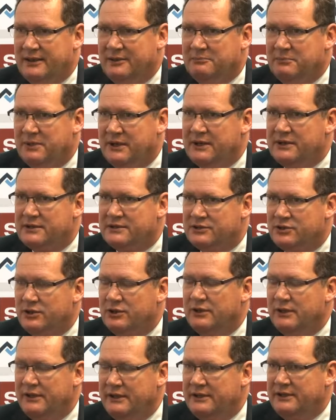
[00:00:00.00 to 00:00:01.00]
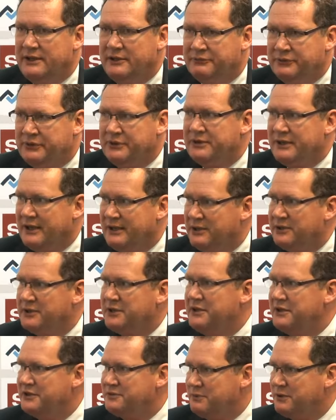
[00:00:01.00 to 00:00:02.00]
but it's certainly different than other
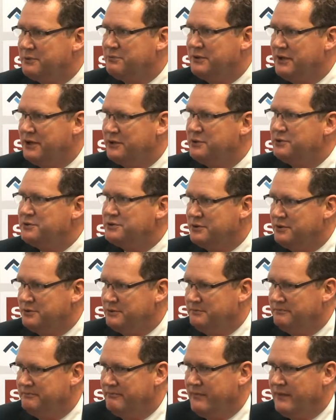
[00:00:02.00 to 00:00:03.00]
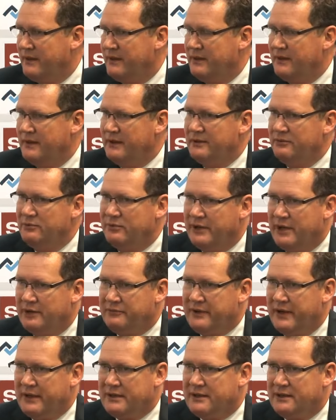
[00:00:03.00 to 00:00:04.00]
years what we are used to. We
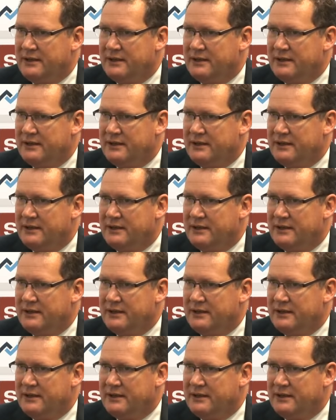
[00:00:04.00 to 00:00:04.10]
have had